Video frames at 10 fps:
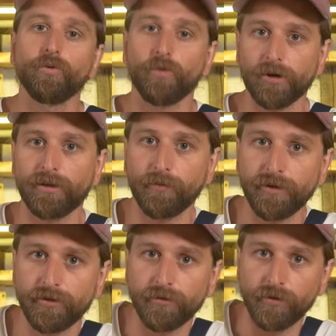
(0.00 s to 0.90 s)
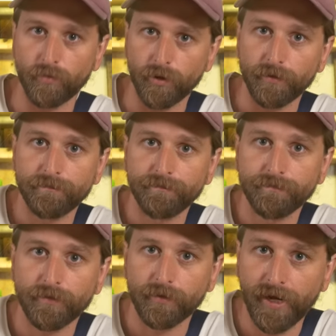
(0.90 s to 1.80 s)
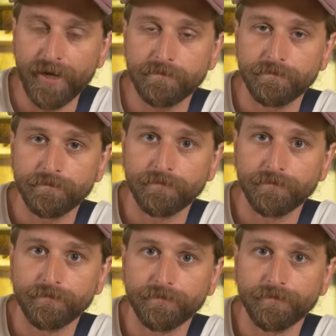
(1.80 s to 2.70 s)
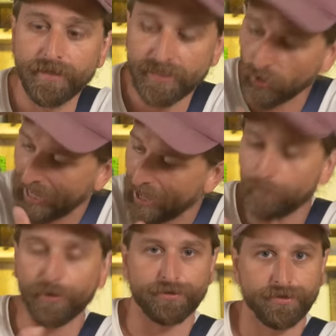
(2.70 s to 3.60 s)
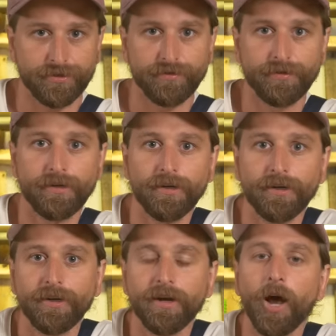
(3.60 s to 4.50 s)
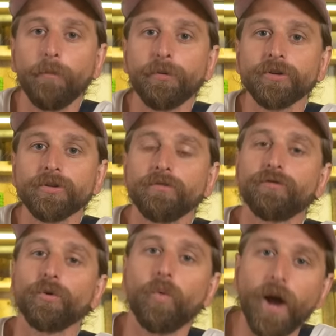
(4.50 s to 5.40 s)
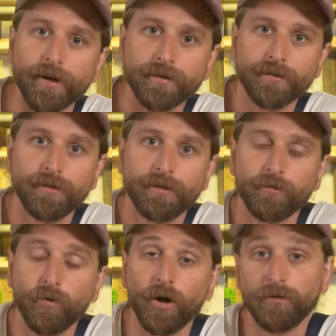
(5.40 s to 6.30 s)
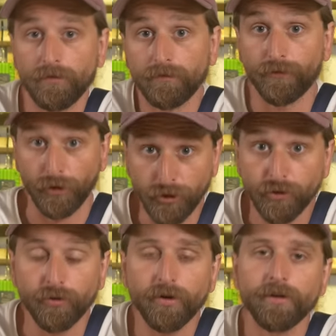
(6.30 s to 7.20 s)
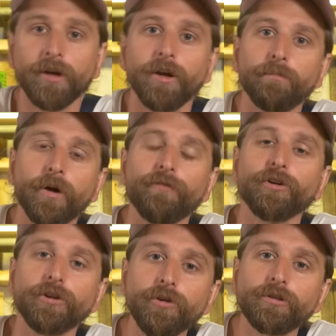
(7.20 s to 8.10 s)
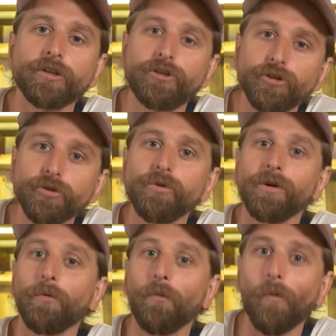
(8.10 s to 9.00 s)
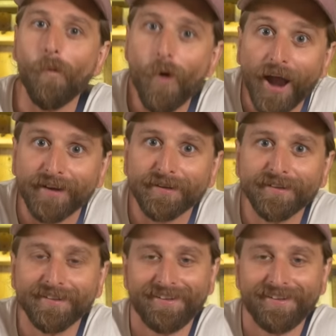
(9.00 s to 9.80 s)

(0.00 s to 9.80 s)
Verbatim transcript: the work that we do in the world, okay? These are helpers. Helpers for what? Well, for you, but for you to do what?